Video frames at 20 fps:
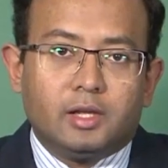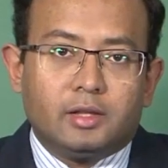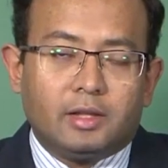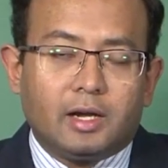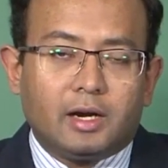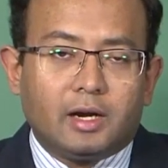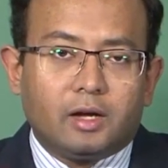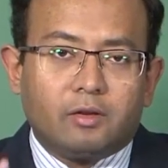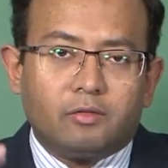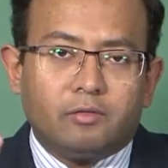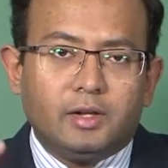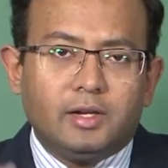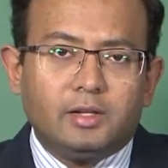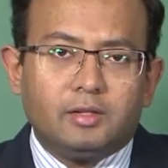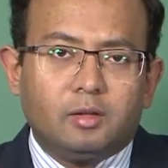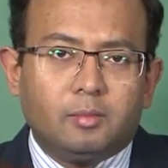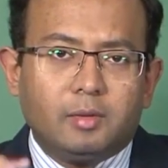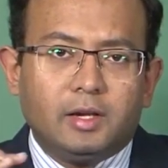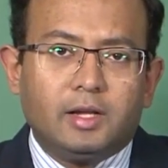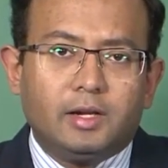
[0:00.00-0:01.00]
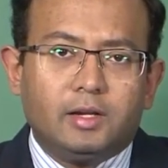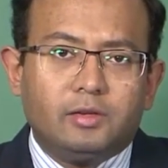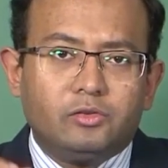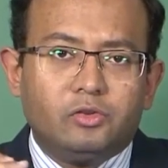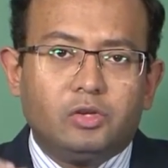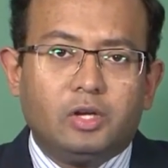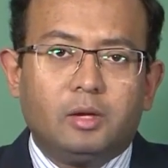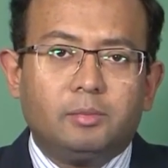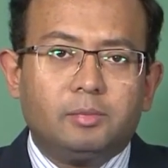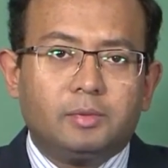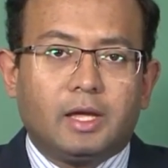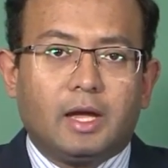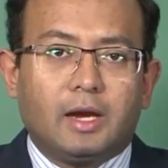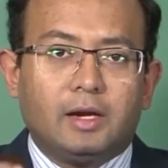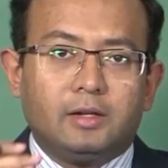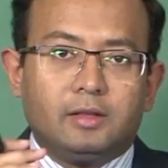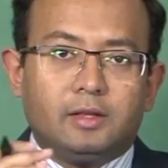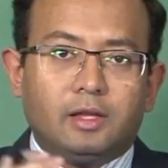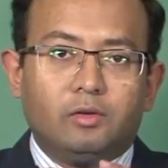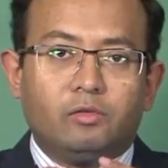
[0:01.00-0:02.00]
that are very similar in shapes
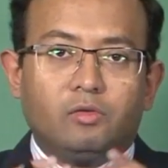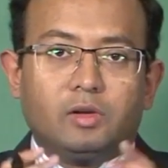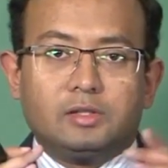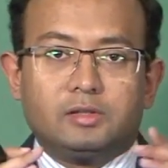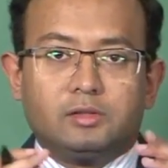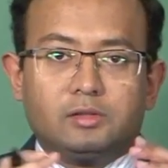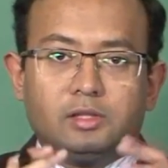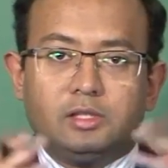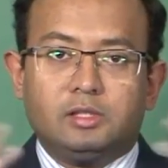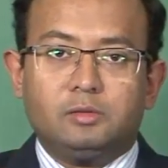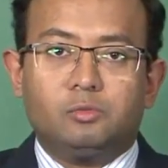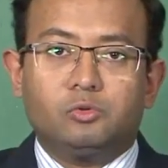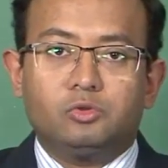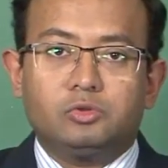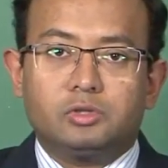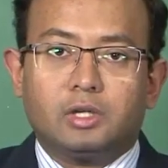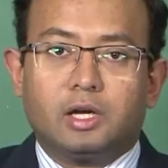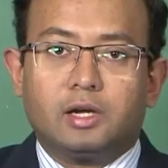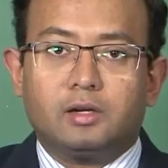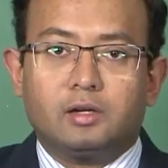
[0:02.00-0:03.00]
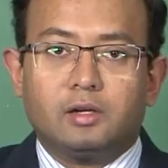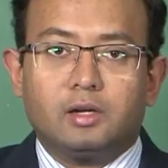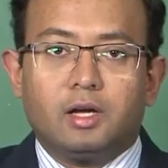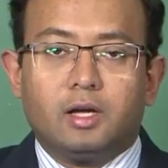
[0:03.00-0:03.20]
and then once these bones are